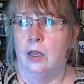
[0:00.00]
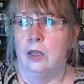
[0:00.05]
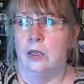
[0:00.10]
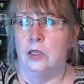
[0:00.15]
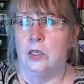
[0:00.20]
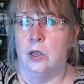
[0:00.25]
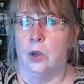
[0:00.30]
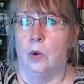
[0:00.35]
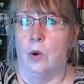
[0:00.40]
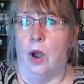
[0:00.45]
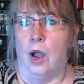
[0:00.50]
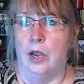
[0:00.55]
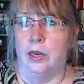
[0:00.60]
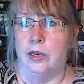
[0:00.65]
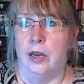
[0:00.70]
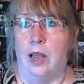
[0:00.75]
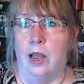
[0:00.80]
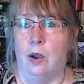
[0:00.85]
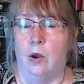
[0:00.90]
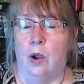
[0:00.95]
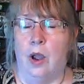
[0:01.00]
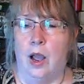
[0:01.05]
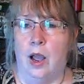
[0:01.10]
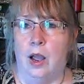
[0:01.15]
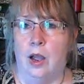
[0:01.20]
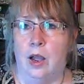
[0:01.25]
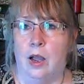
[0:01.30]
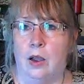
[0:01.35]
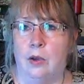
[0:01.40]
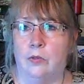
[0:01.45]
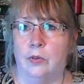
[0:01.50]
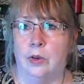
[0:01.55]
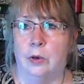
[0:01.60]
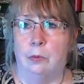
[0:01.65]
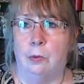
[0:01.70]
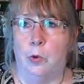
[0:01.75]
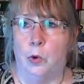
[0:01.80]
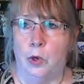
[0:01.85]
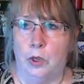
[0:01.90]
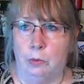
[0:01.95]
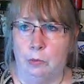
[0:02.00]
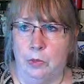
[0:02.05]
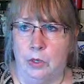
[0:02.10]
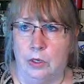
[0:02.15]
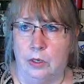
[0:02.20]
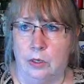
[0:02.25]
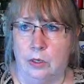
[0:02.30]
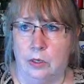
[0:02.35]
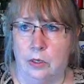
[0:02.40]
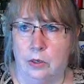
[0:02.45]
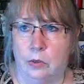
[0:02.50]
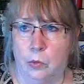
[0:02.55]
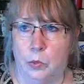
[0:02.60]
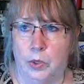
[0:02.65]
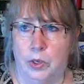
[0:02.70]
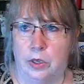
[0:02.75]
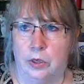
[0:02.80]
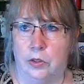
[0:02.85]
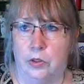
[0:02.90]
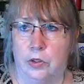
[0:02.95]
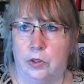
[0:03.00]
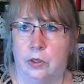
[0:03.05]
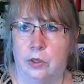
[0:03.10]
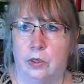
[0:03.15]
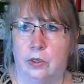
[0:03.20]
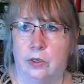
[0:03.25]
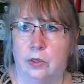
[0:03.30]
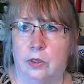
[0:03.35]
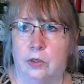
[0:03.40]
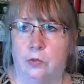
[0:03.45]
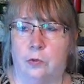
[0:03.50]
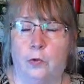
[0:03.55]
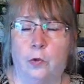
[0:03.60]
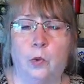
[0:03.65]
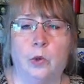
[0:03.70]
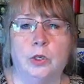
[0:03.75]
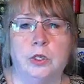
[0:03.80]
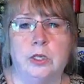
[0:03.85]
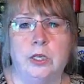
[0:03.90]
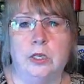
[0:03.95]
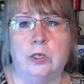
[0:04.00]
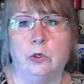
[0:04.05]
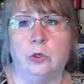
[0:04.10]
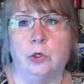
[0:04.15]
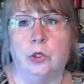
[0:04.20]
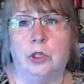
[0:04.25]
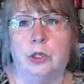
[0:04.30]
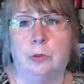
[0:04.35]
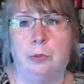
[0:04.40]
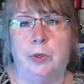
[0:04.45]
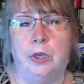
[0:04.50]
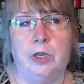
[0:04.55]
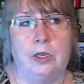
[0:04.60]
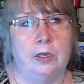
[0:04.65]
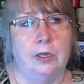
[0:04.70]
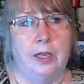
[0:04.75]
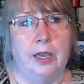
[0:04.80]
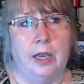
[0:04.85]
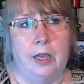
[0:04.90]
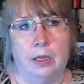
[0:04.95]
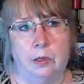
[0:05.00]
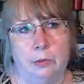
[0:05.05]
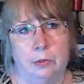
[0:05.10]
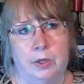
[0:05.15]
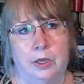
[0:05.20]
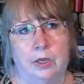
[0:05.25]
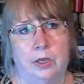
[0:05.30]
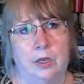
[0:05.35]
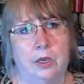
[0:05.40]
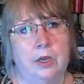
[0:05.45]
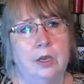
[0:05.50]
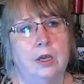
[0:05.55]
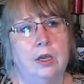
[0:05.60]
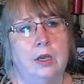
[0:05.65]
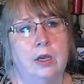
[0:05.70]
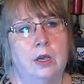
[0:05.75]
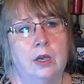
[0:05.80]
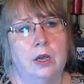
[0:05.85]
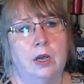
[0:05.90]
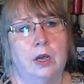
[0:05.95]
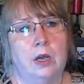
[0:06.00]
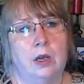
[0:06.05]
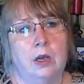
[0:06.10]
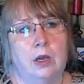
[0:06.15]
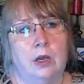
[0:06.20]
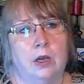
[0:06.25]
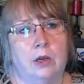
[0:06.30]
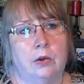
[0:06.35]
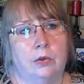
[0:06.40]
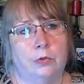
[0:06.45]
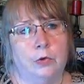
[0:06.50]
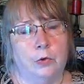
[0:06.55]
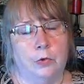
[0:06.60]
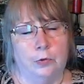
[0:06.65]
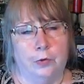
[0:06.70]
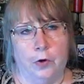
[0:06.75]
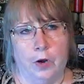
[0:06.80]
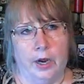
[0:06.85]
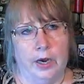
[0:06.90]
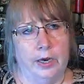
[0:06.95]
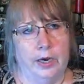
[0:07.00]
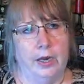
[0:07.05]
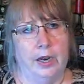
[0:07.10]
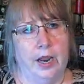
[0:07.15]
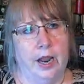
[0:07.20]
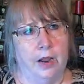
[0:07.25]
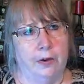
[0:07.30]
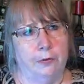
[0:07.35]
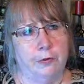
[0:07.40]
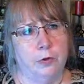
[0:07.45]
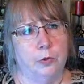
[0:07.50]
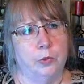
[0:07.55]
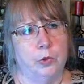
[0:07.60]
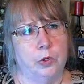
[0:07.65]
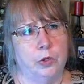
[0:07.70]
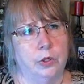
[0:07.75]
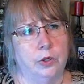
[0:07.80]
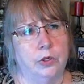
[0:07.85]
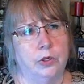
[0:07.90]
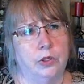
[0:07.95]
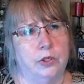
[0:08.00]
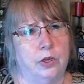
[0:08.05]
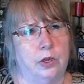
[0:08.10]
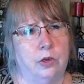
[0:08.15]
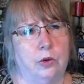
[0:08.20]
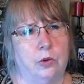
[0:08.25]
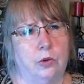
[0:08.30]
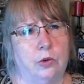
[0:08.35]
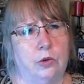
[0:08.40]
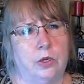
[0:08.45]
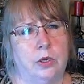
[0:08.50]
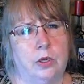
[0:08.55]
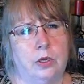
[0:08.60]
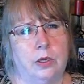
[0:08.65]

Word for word: So I now have an appointment with the Ford dealership in Canby for Friday after work, so